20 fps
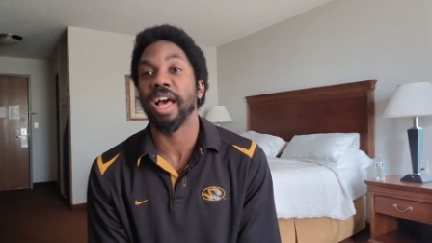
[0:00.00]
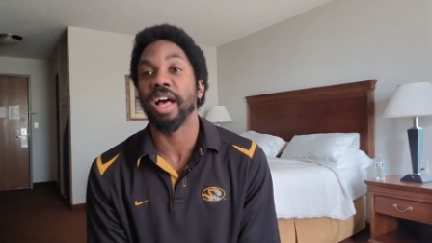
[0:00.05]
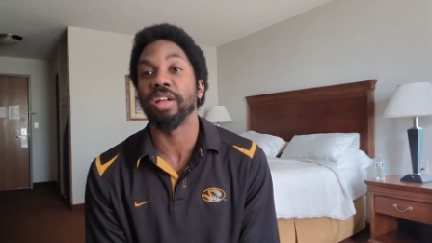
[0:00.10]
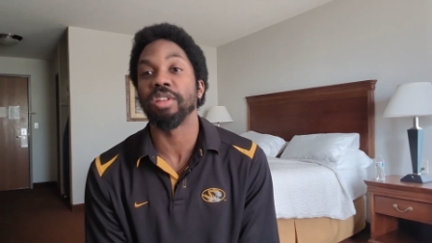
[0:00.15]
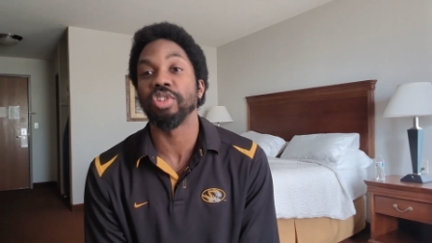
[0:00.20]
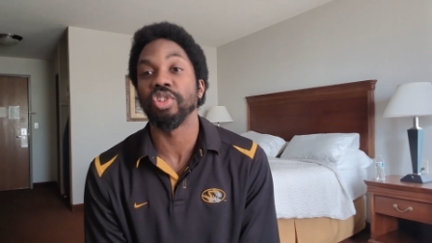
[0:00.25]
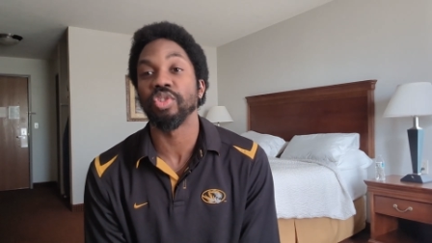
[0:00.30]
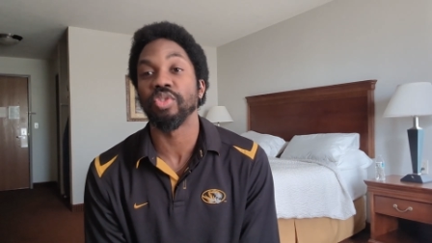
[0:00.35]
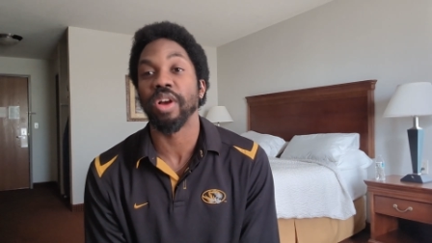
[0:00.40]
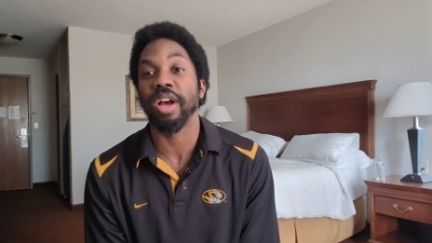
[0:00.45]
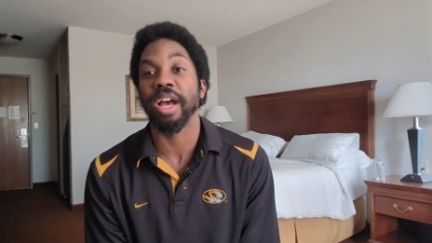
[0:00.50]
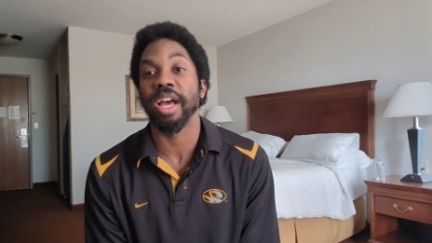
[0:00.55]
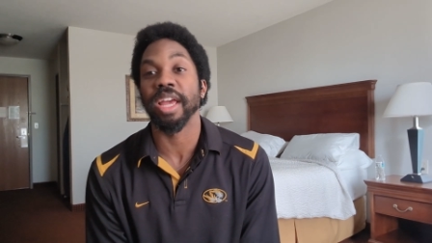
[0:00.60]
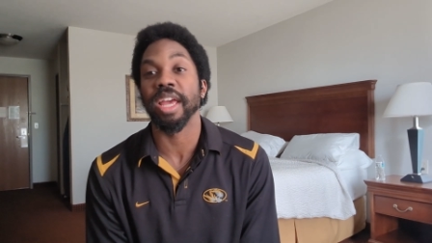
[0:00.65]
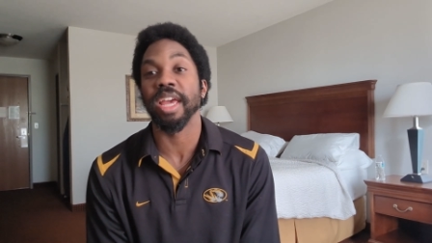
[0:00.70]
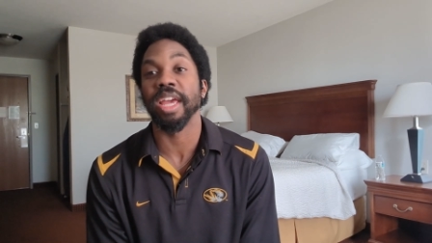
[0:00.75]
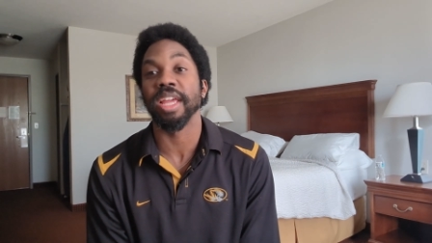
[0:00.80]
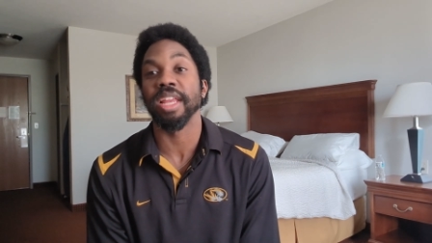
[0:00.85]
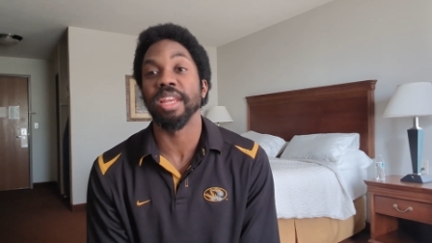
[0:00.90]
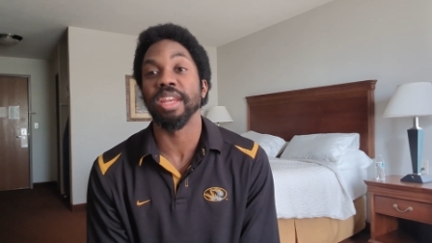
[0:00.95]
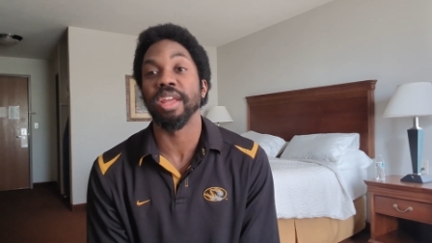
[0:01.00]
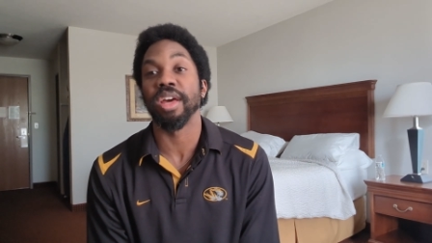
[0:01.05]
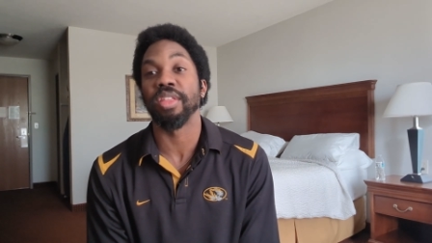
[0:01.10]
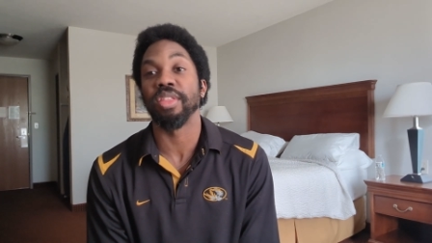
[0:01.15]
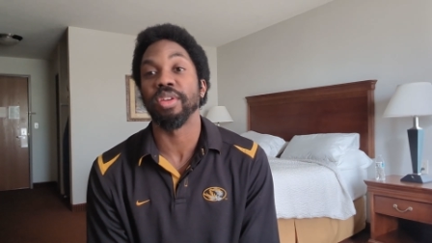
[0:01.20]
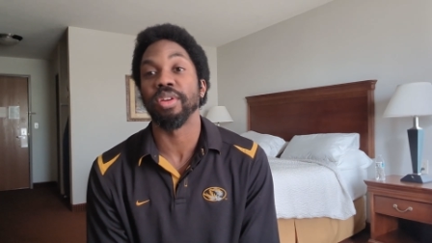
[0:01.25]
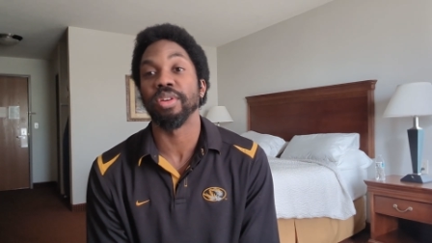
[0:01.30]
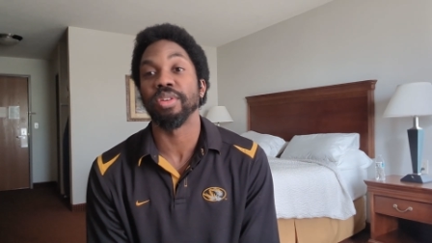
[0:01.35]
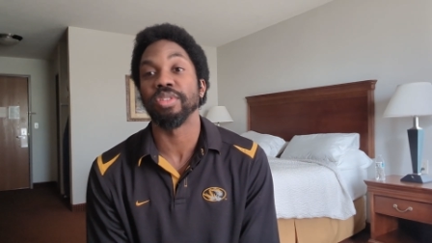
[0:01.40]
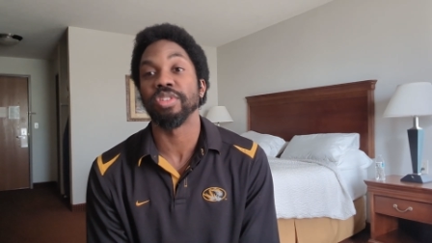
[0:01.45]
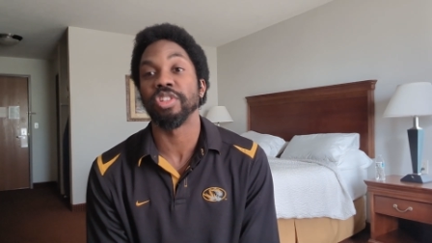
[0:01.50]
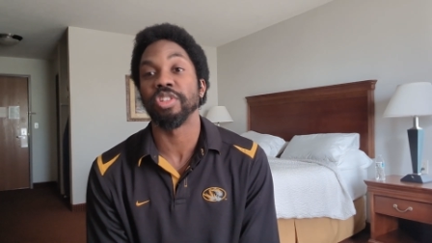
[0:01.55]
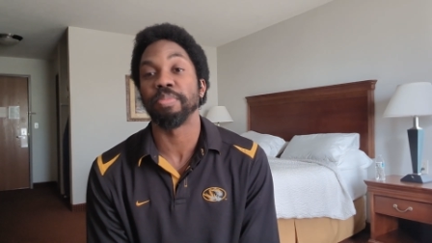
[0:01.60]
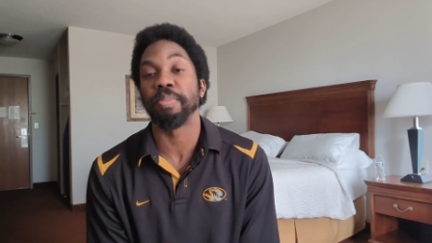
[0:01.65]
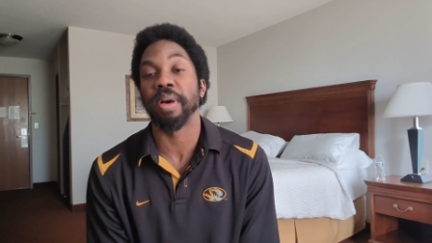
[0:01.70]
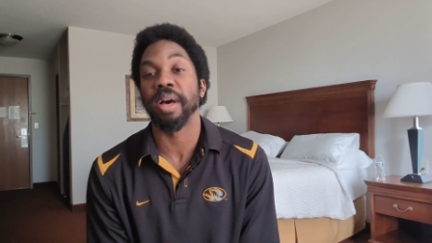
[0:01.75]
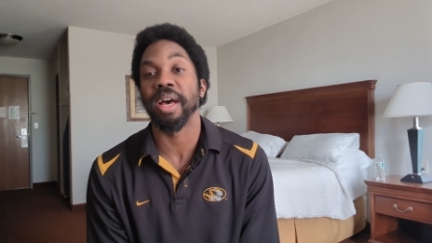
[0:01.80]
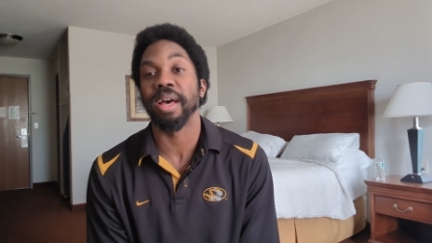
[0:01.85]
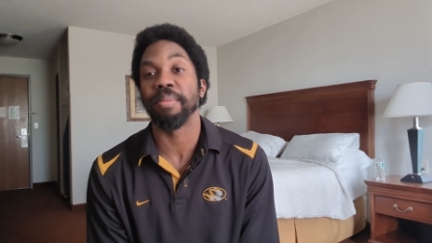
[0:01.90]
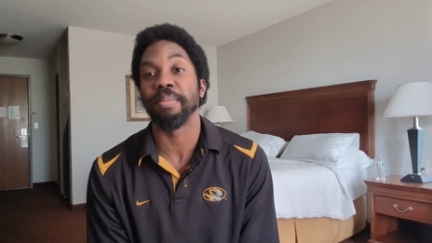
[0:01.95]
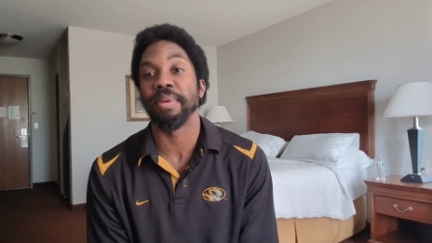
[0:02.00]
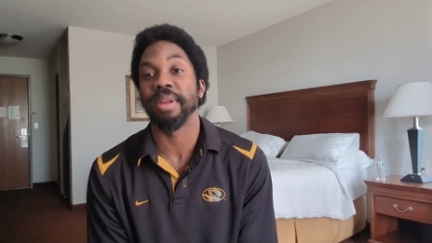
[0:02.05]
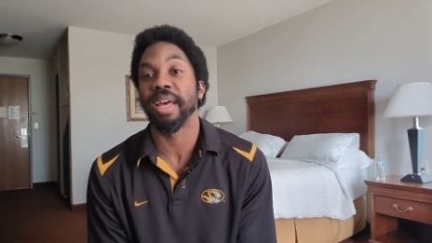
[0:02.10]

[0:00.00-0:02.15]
I'll try another spot.